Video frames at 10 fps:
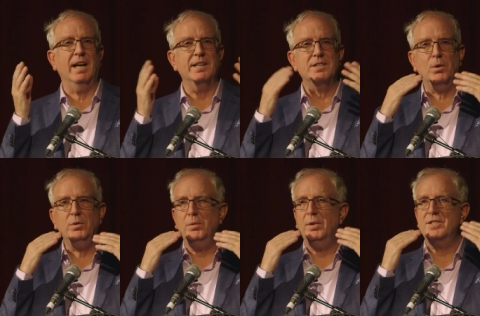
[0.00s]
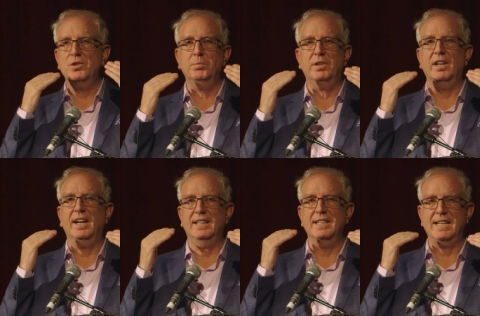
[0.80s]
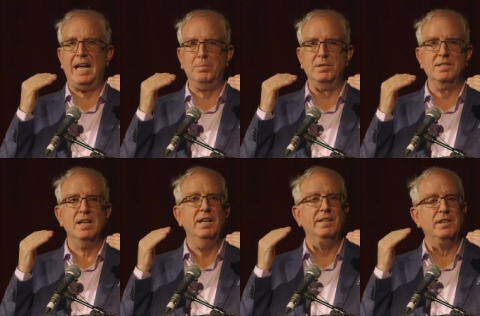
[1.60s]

And it's only when something like this happens